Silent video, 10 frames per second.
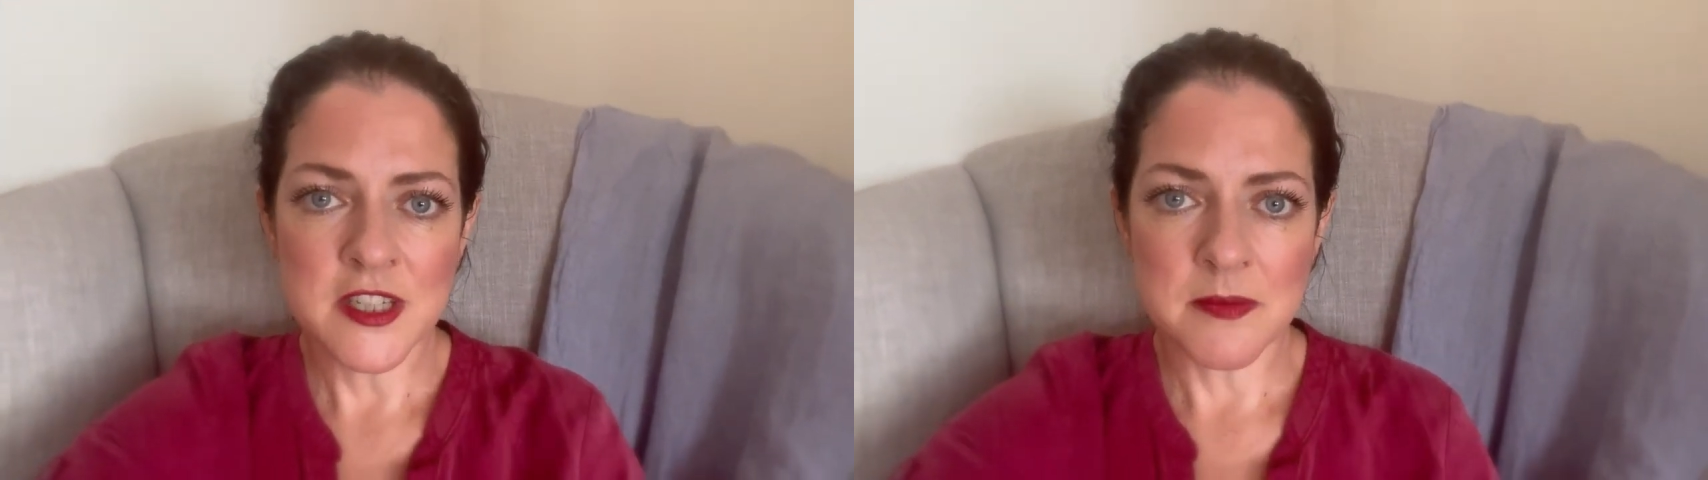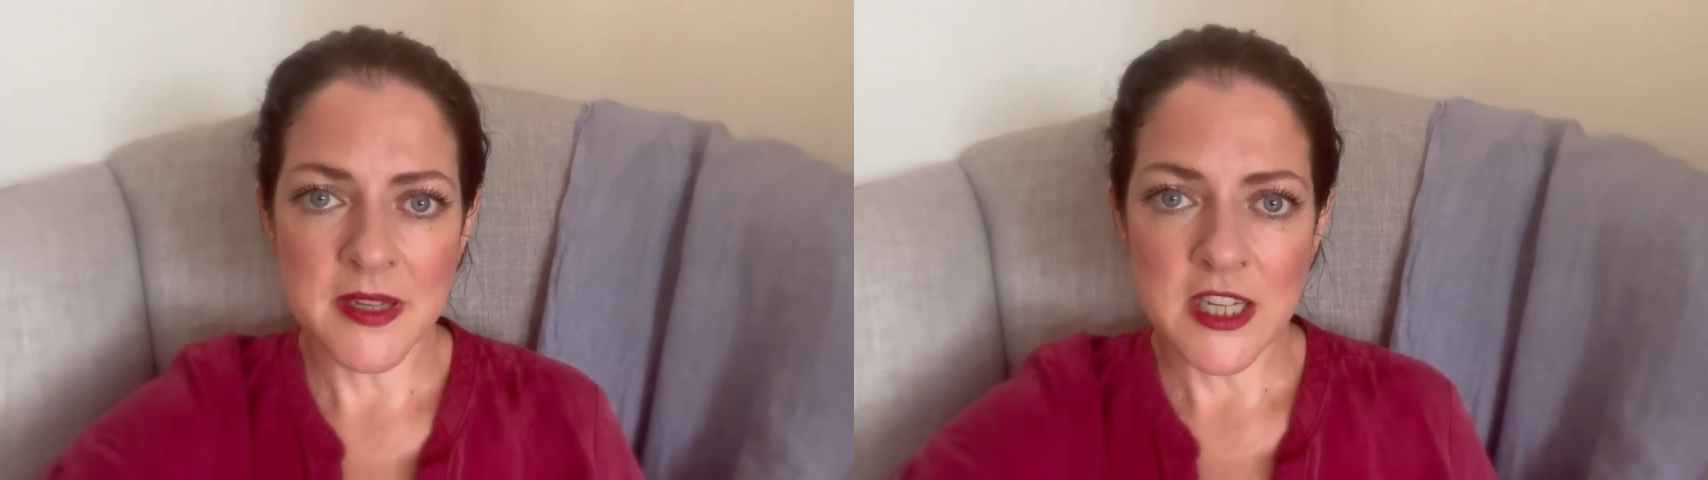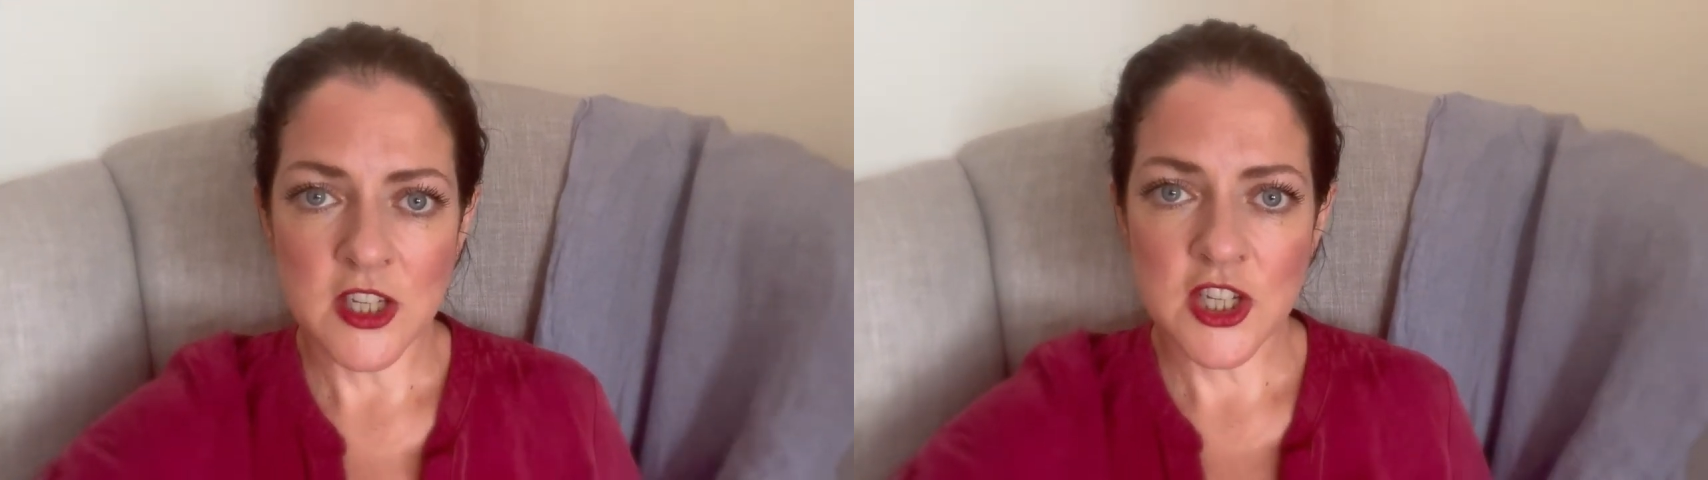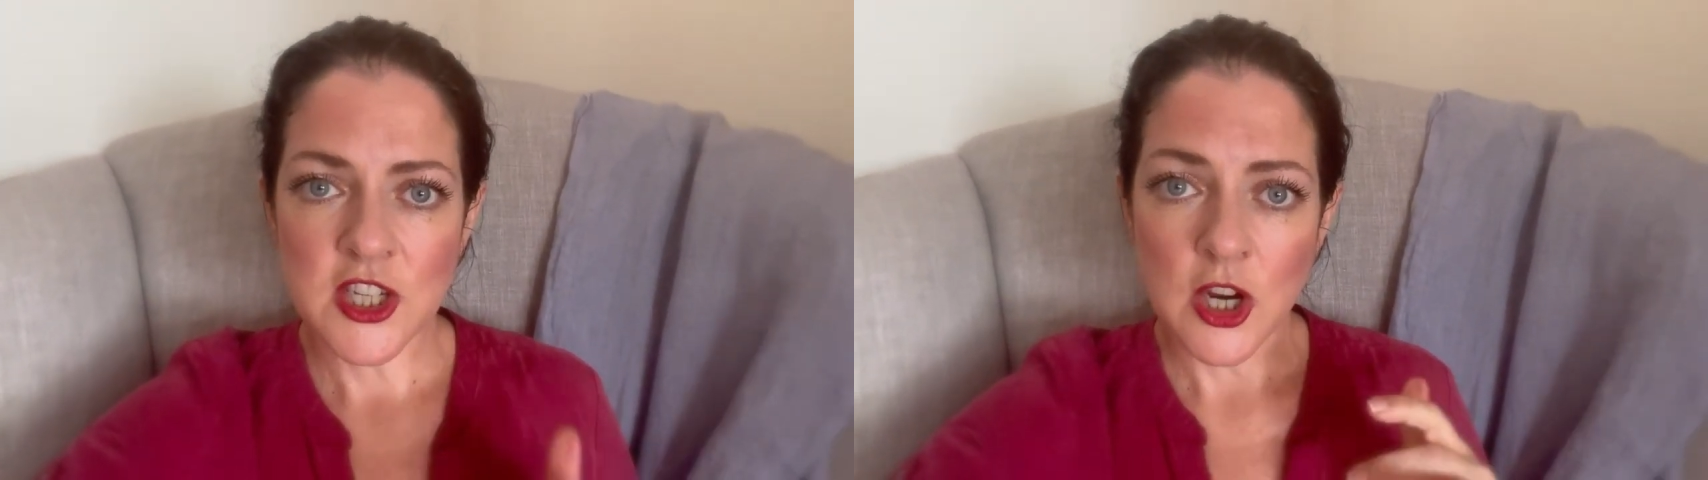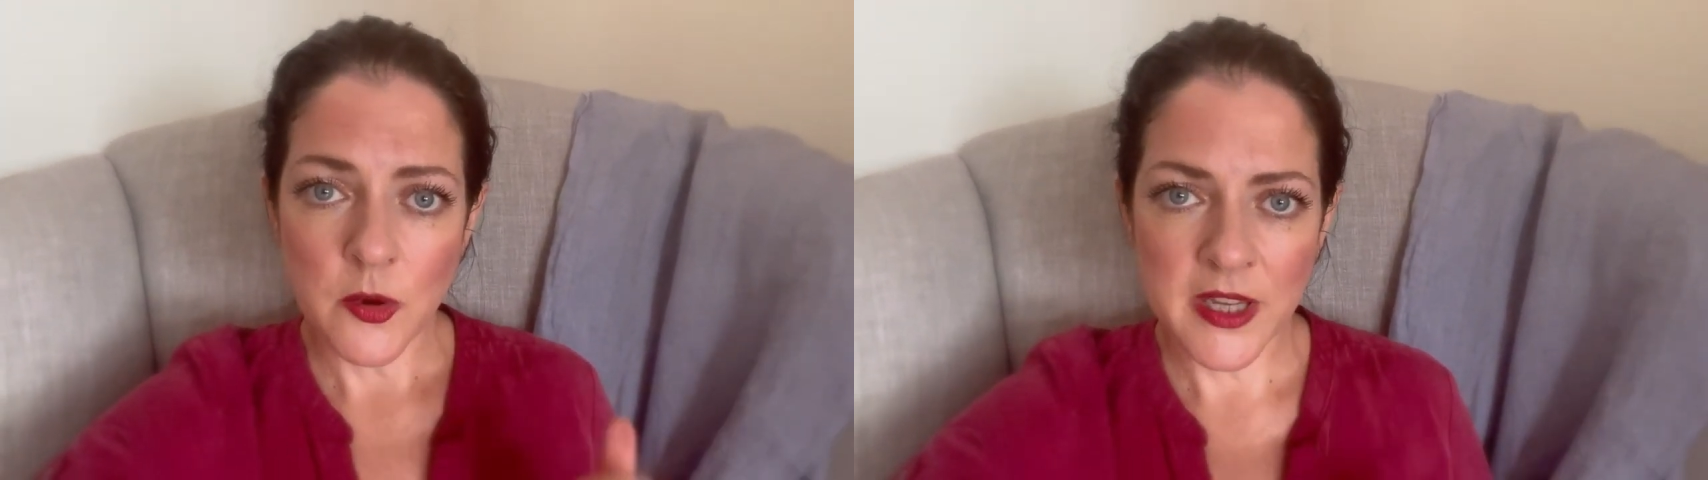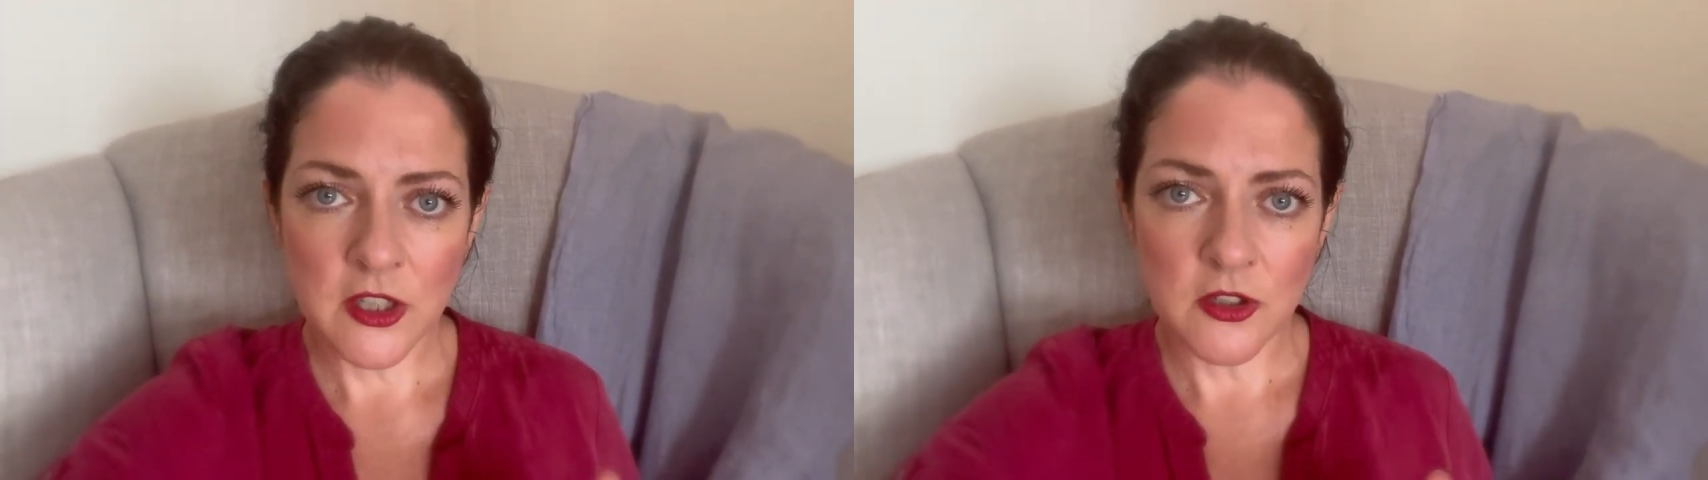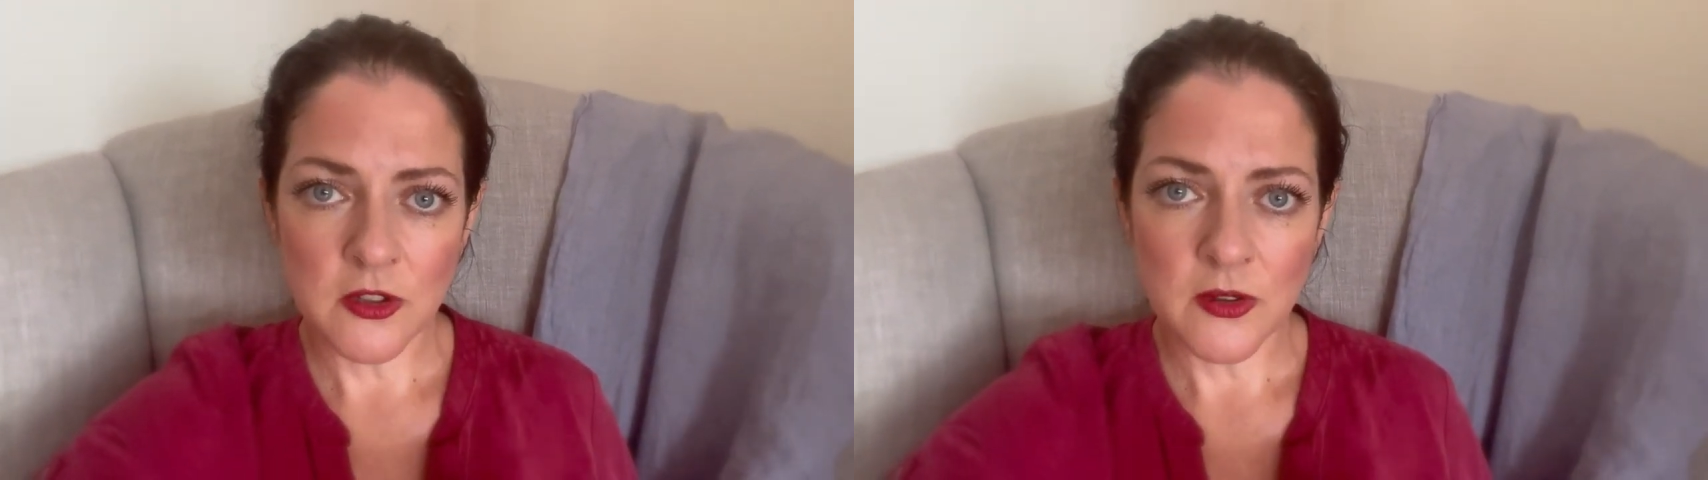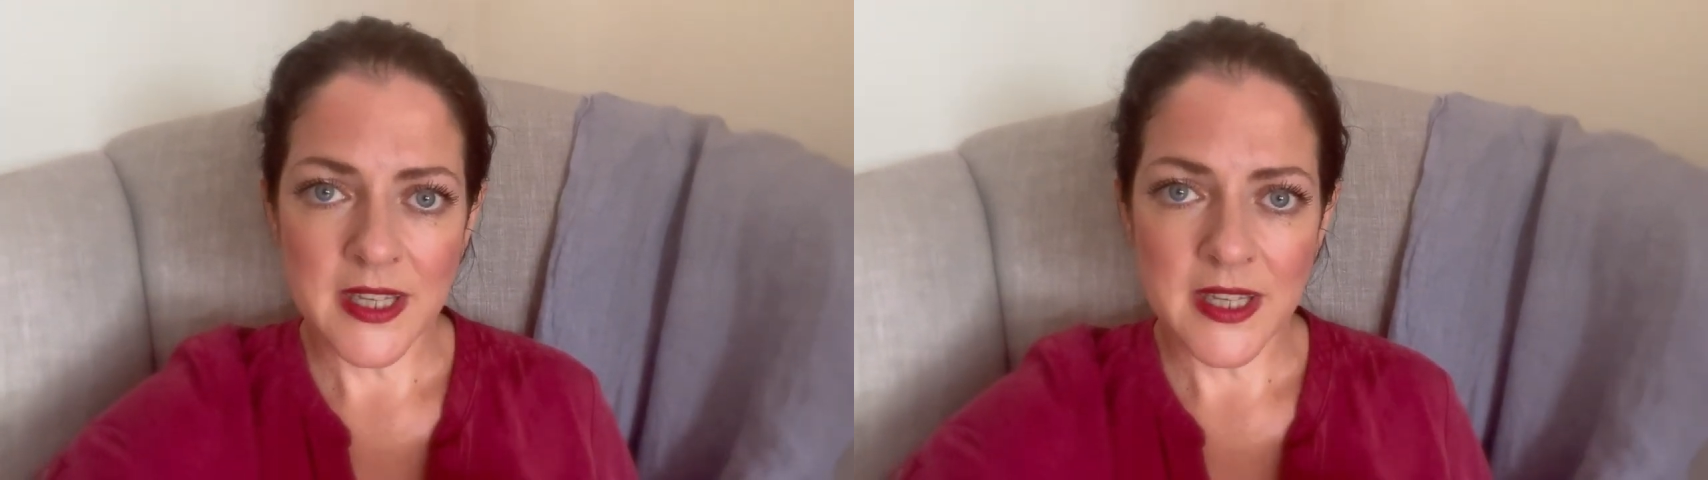to be showing you